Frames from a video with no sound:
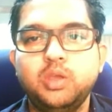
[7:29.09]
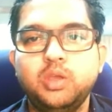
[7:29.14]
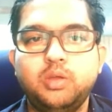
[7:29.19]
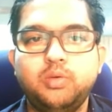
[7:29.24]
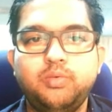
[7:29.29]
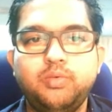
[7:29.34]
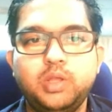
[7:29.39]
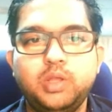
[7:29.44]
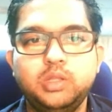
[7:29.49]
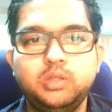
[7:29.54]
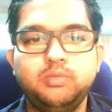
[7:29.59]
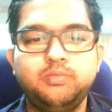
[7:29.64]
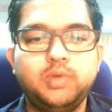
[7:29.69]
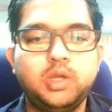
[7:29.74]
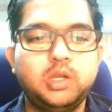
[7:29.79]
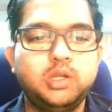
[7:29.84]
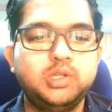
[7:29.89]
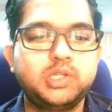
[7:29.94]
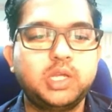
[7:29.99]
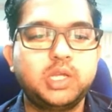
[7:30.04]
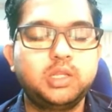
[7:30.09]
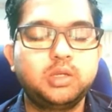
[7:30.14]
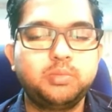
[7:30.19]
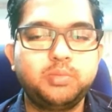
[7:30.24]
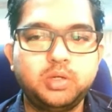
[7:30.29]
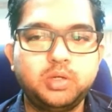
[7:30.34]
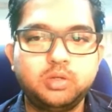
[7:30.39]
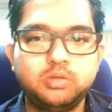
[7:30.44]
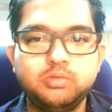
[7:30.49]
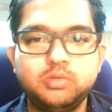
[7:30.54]
When we are designing a
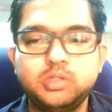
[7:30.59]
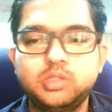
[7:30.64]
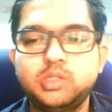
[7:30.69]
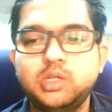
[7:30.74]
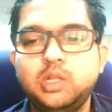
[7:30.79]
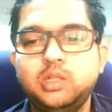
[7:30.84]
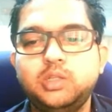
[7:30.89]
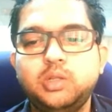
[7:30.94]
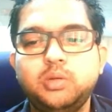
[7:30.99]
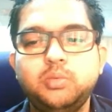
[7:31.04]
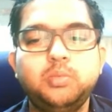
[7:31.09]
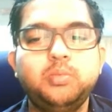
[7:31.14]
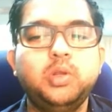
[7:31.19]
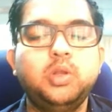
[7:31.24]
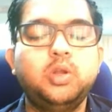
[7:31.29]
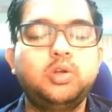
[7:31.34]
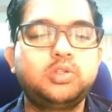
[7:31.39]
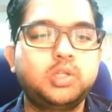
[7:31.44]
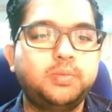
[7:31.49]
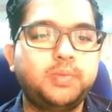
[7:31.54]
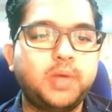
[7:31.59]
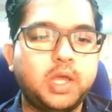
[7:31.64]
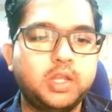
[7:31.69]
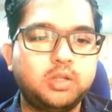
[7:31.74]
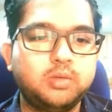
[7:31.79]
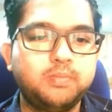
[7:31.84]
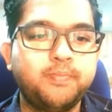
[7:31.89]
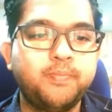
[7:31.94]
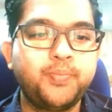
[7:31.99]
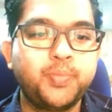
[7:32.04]
bigger unit cell, there will be lots of
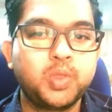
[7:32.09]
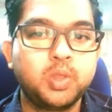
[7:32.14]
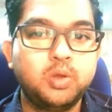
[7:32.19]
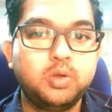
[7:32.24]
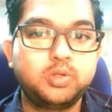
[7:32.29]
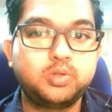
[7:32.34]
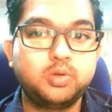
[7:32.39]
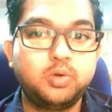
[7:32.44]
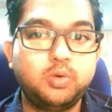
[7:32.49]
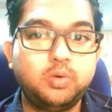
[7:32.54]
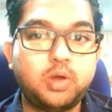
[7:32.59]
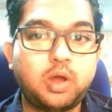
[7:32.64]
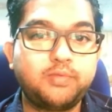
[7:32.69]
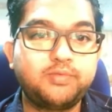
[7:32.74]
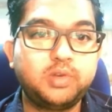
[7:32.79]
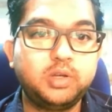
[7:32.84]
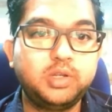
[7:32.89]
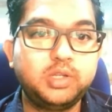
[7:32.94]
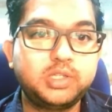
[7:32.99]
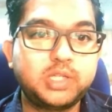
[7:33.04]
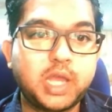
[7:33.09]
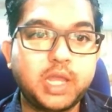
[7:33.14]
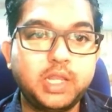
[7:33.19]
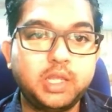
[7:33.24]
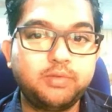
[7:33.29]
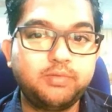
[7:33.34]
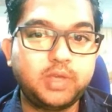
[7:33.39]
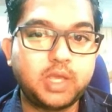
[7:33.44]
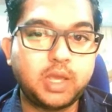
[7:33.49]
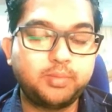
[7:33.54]
atoms. So after designing
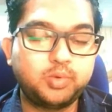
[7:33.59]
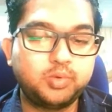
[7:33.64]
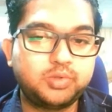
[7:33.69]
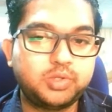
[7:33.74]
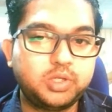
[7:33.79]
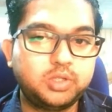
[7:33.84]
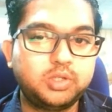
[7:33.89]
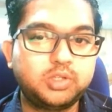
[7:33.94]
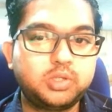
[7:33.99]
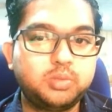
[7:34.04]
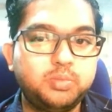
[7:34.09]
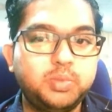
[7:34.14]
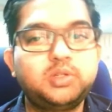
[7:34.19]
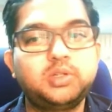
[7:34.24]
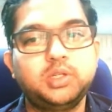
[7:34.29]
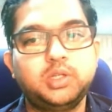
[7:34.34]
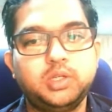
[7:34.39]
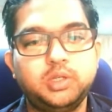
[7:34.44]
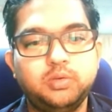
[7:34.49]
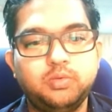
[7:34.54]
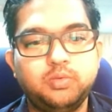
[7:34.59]
we have to see the symmetry.